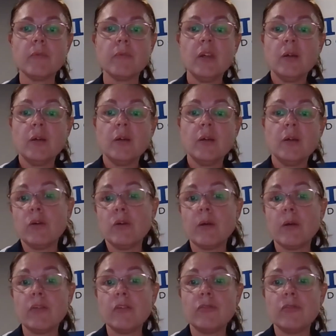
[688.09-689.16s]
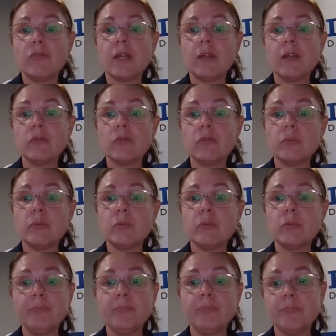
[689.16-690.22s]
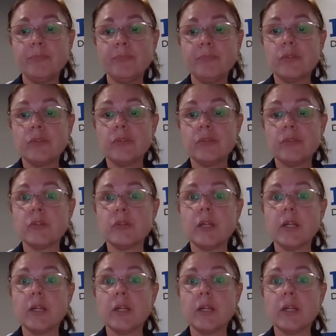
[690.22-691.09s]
Whenever you're waiting for the kettle to boil, do some training.